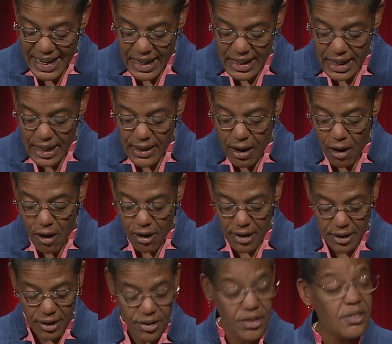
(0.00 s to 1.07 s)
hitting
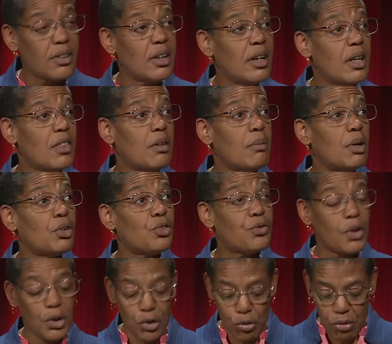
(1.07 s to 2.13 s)
hardest the most
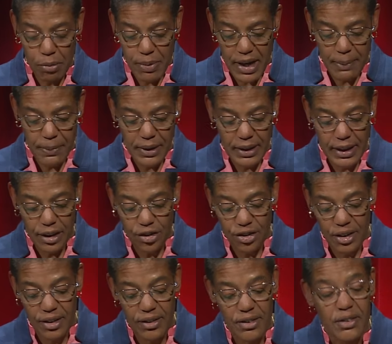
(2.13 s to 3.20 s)
vulnerable
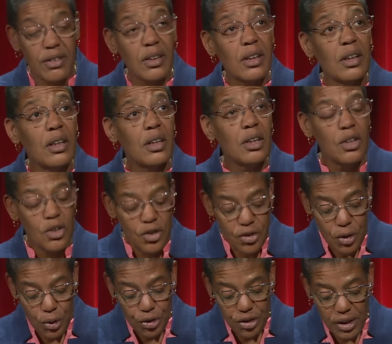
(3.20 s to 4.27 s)
populations.
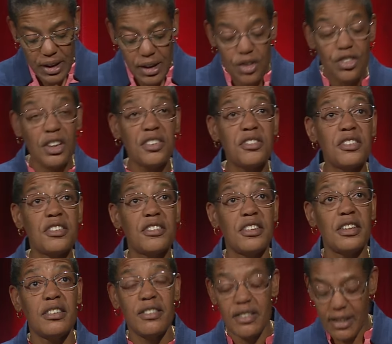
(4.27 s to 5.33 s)
Social
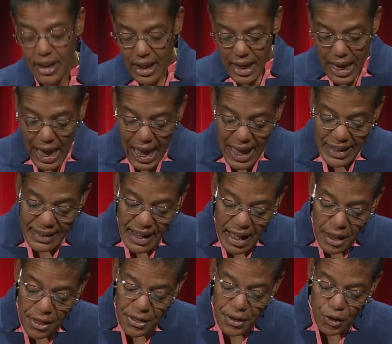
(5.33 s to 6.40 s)
injustices and
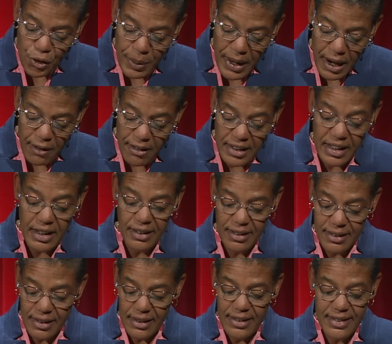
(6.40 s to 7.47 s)
health
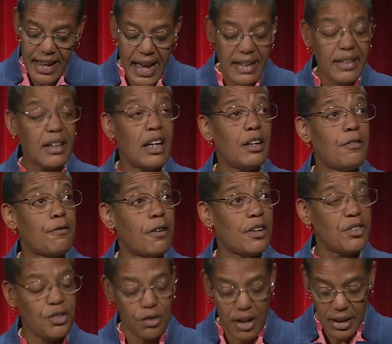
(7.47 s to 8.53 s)
disparities sadden and
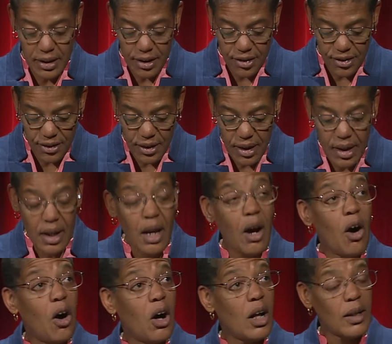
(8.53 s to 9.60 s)
frustrate us
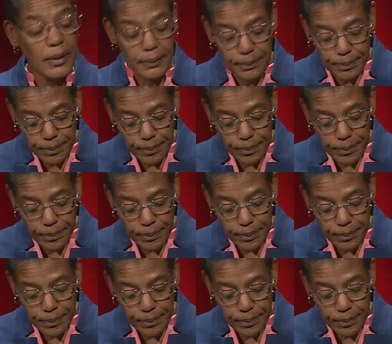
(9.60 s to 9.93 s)
all.